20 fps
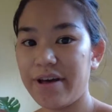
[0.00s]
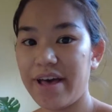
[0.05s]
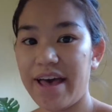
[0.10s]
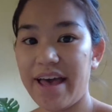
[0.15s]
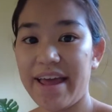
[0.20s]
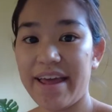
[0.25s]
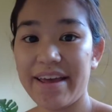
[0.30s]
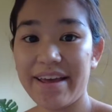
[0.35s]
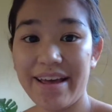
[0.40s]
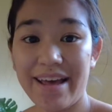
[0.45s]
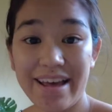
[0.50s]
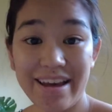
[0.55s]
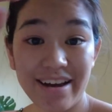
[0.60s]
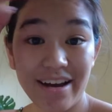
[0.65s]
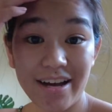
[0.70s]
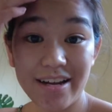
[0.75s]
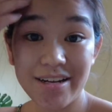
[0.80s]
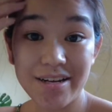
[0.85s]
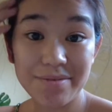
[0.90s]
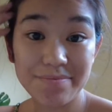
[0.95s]
Okay, I
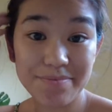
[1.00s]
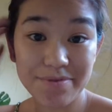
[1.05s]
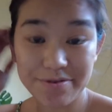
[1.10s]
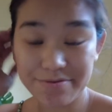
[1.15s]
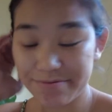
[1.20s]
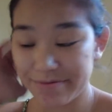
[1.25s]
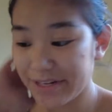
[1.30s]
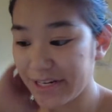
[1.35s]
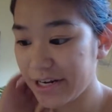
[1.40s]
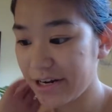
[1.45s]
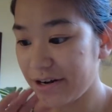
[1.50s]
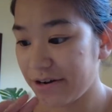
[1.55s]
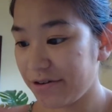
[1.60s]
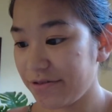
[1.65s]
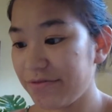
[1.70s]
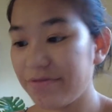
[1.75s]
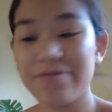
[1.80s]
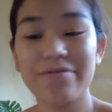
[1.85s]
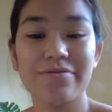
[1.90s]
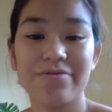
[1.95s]
got a
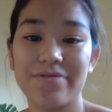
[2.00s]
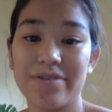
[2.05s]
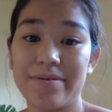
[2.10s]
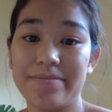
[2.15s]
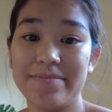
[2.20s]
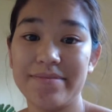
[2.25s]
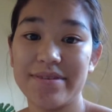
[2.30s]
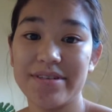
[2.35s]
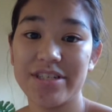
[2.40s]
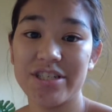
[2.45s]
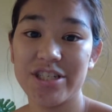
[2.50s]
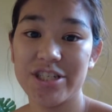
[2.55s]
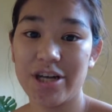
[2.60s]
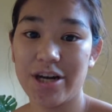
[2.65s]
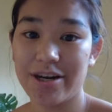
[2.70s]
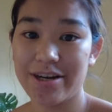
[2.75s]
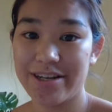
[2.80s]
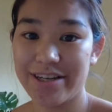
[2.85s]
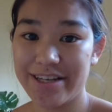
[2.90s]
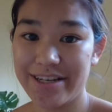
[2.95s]
burrito from
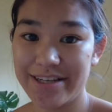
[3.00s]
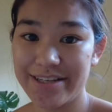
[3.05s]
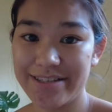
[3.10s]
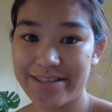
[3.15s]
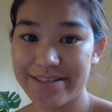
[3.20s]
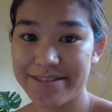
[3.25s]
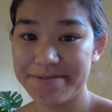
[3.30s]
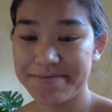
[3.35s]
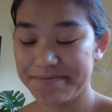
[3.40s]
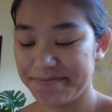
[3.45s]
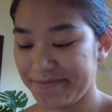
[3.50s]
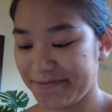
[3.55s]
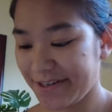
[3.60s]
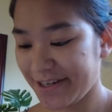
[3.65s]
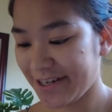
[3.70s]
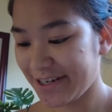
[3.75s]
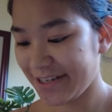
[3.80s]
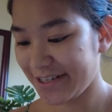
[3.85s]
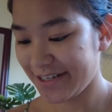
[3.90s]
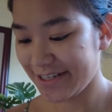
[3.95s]
Sharky's. We're
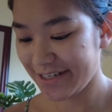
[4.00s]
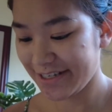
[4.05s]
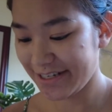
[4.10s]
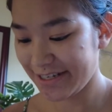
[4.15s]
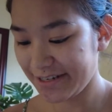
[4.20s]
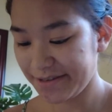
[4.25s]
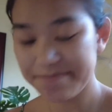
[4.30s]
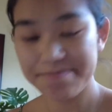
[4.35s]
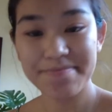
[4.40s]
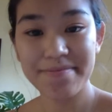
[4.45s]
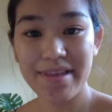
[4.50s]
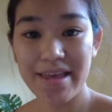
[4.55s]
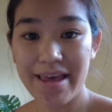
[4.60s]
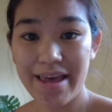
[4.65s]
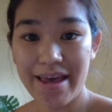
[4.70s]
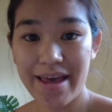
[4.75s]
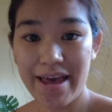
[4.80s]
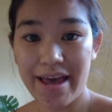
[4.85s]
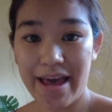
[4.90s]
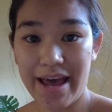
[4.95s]
gonna see
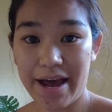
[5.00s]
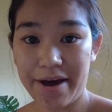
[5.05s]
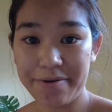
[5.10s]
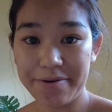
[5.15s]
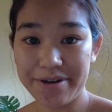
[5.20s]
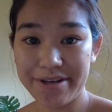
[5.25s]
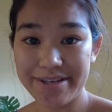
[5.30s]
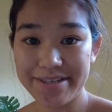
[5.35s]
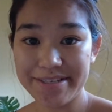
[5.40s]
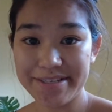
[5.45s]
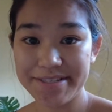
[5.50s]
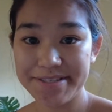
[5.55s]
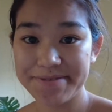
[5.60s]
how it is.